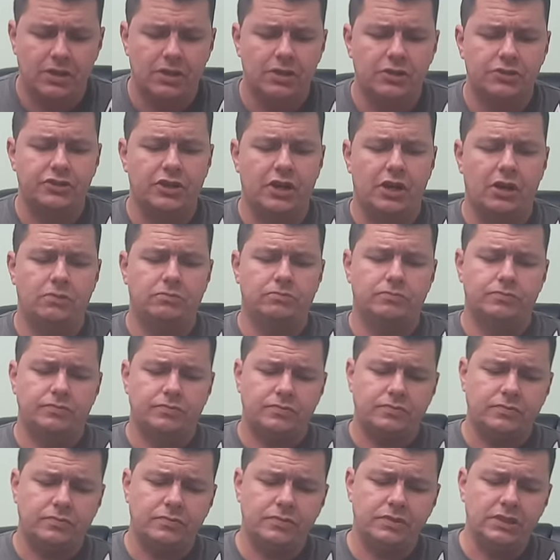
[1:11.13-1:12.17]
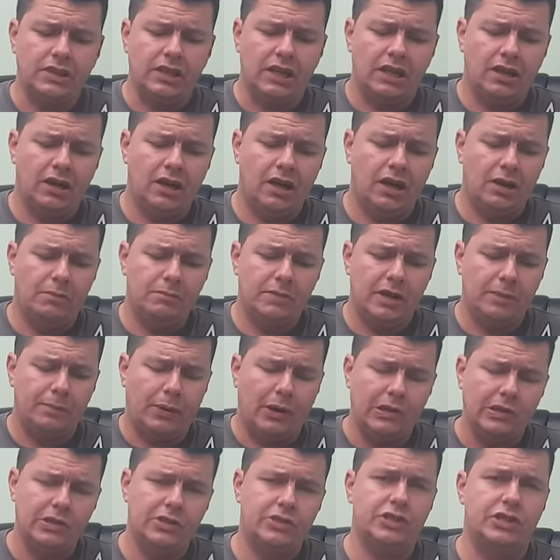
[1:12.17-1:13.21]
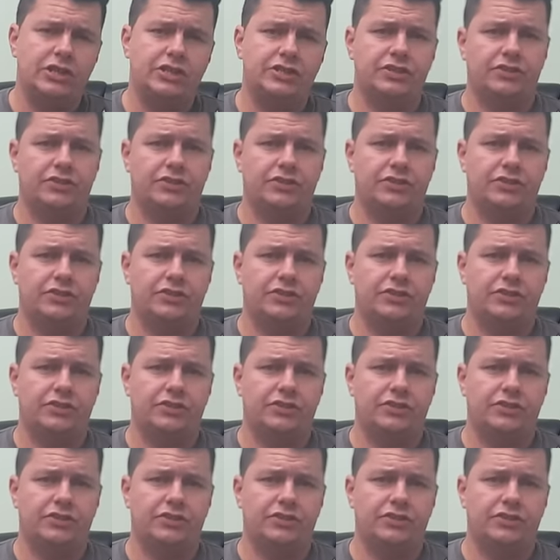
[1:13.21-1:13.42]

So apologies